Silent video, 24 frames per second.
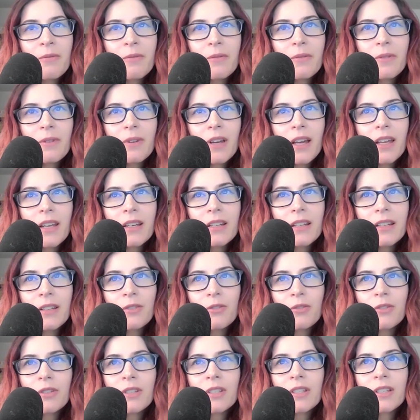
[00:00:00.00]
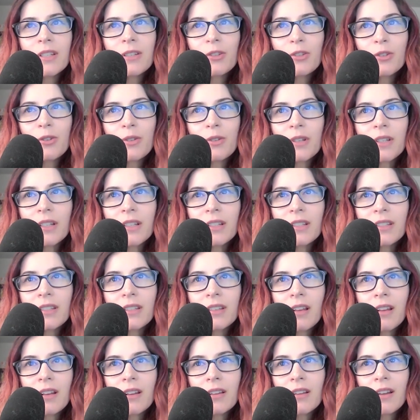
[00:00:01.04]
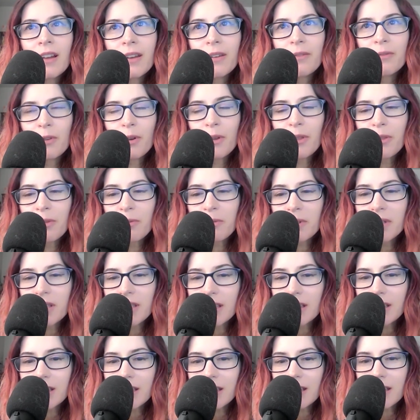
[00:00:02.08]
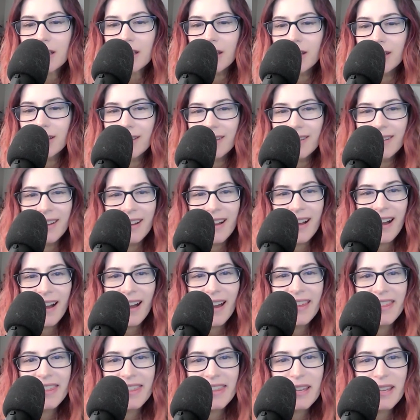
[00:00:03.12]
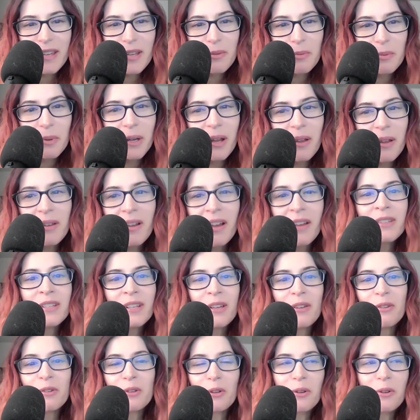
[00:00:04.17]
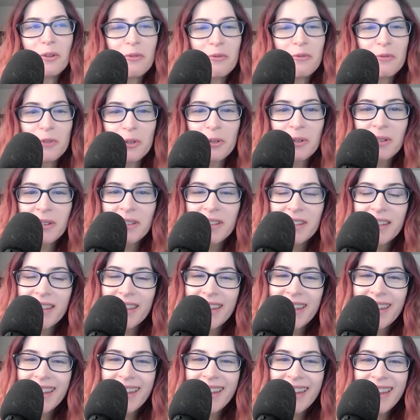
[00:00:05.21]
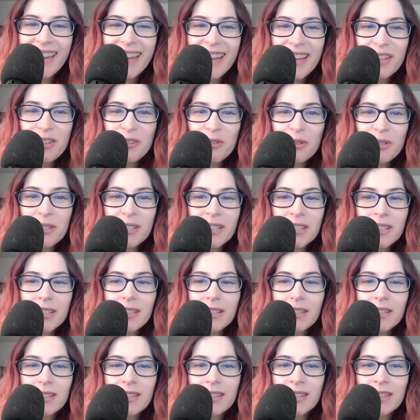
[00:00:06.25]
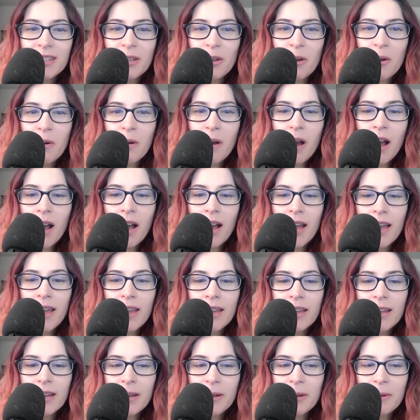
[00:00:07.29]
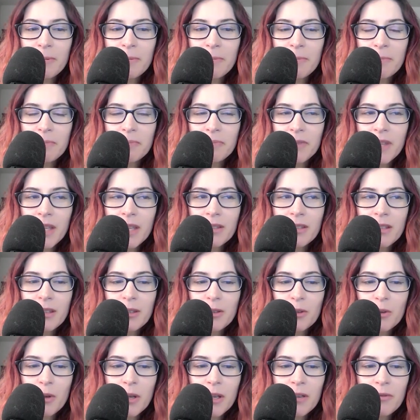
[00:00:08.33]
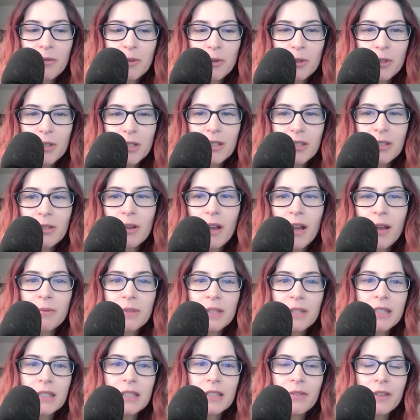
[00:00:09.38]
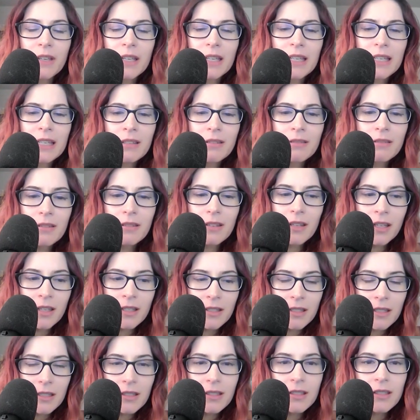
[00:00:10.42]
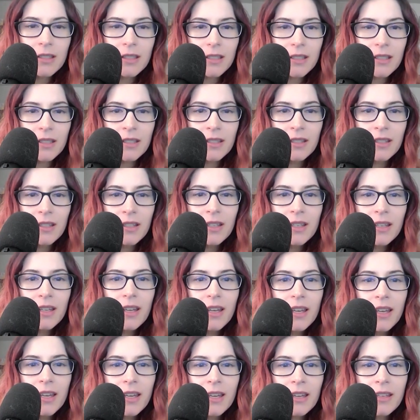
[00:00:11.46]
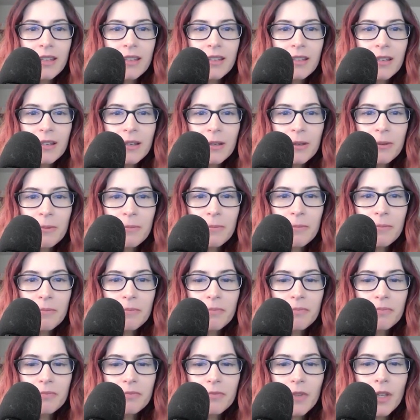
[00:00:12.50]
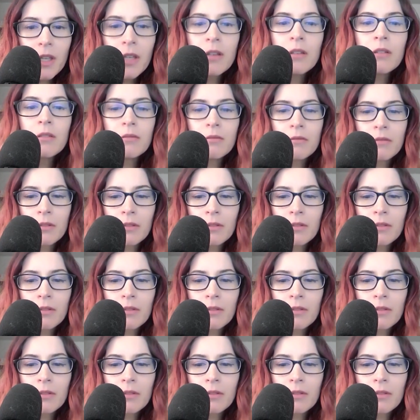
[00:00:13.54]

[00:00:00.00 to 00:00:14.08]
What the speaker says: had an interesting journey. It's kind of gone 360. I think, but I'll tell you if you're interested. So I'll tell the quick version. So I was living in DC and in a